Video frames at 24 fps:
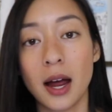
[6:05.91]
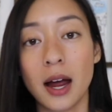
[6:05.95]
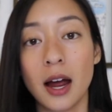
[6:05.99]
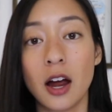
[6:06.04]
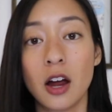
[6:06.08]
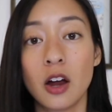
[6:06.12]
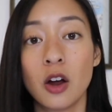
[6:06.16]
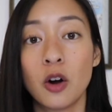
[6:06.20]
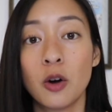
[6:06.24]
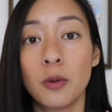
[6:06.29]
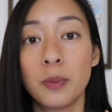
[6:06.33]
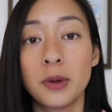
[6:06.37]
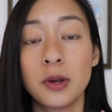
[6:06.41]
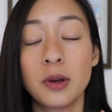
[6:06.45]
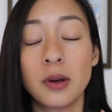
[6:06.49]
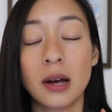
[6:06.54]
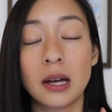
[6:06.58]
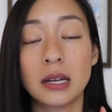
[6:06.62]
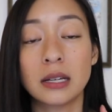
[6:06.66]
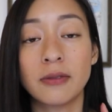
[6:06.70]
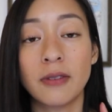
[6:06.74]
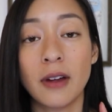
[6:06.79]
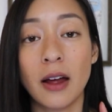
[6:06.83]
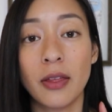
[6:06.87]
I hope you
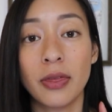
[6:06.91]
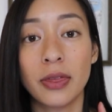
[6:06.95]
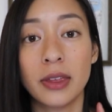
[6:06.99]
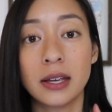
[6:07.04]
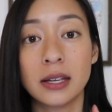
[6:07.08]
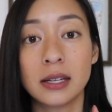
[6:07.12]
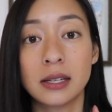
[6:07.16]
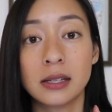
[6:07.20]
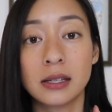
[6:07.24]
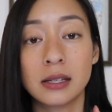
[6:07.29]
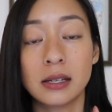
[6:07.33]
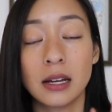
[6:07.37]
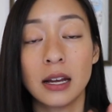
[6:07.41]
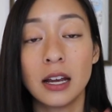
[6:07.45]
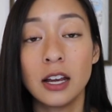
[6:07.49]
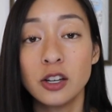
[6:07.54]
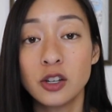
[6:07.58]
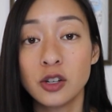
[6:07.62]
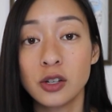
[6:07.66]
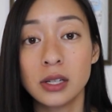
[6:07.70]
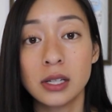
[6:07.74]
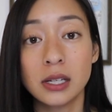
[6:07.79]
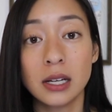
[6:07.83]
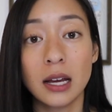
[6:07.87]
guys found this
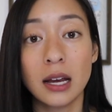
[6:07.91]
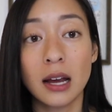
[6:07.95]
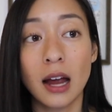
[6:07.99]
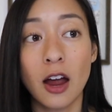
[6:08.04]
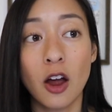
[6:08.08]
interesting.